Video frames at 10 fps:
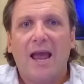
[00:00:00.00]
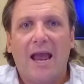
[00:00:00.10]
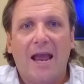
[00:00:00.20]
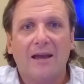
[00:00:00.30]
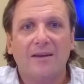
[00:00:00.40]

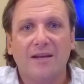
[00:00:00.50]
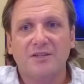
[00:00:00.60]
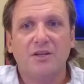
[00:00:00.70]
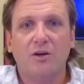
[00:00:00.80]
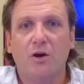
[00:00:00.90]
and next
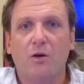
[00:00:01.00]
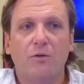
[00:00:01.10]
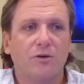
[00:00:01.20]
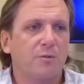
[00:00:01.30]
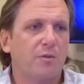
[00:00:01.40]
thing you know,
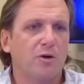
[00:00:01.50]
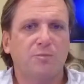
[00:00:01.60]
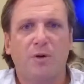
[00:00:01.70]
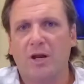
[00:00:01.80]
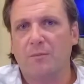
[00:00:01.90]
there's a
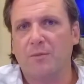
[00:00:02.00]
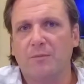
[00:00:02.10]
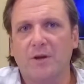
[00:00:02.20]
burst pipe.